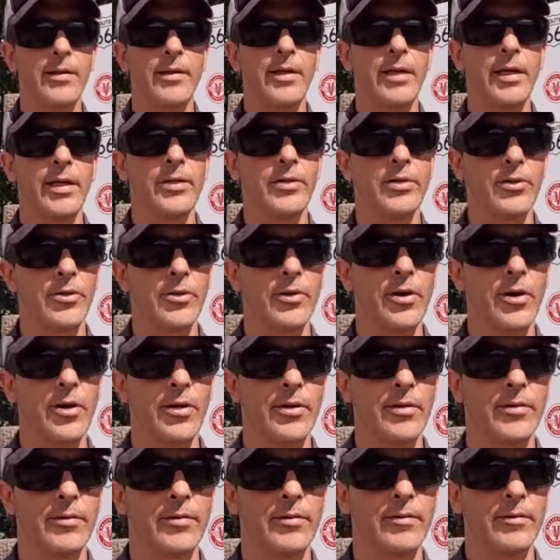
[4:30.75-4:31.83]
in your
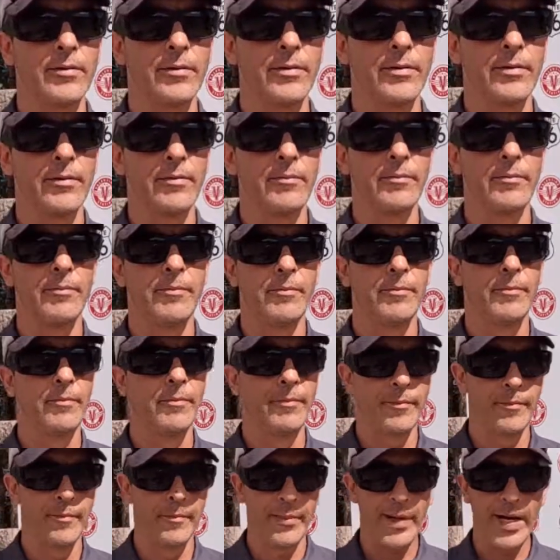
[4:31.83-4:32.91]
garden.
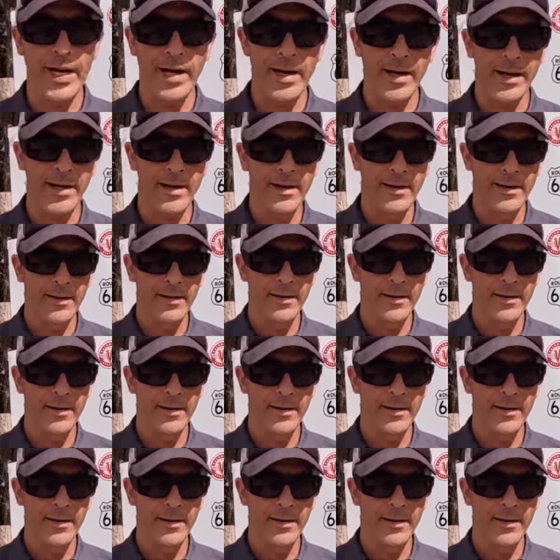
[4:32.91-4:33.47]
Bye.